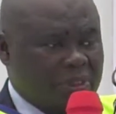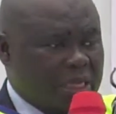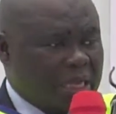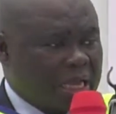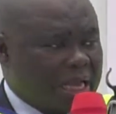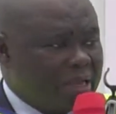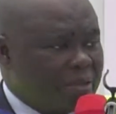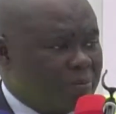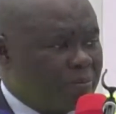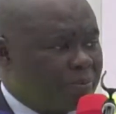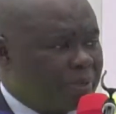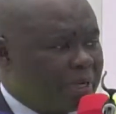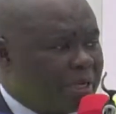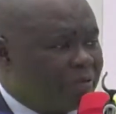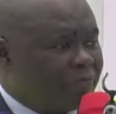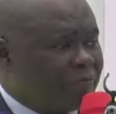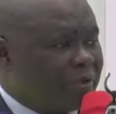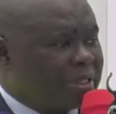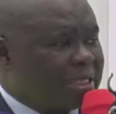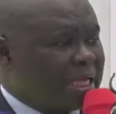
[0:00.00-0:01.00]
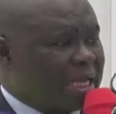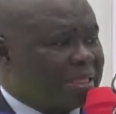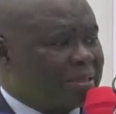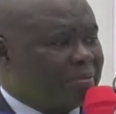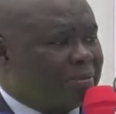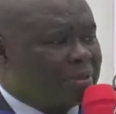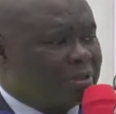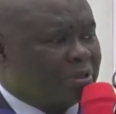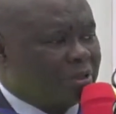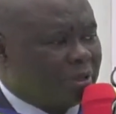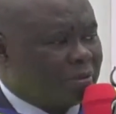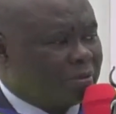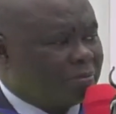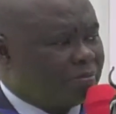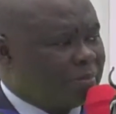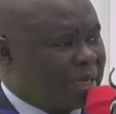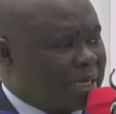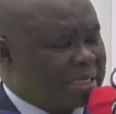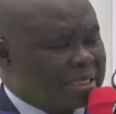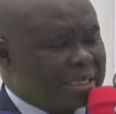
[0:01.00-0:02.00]
I pray for that young
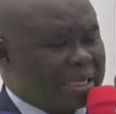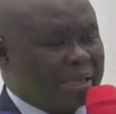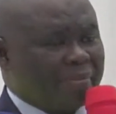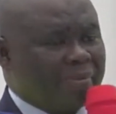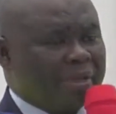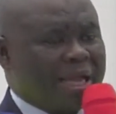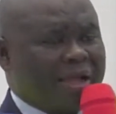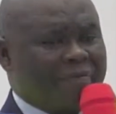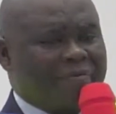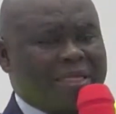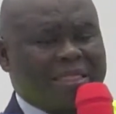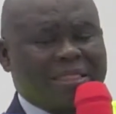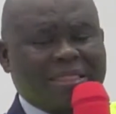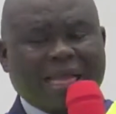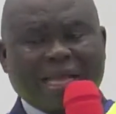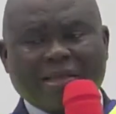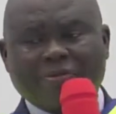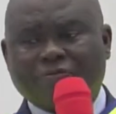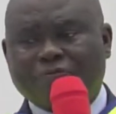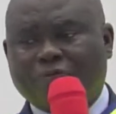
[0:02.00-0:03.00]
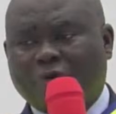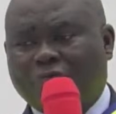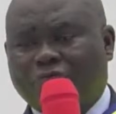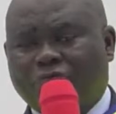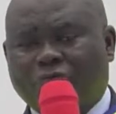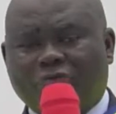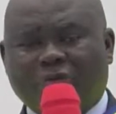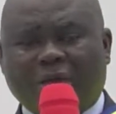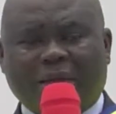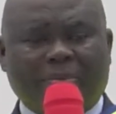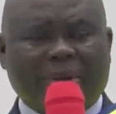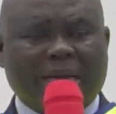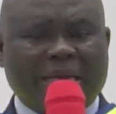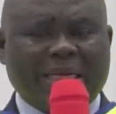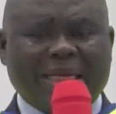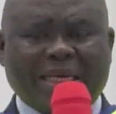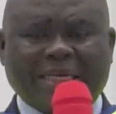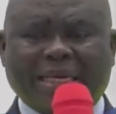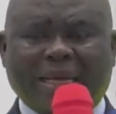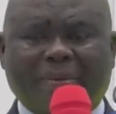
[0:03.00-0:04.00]
man that be having typhoid fever, malaria,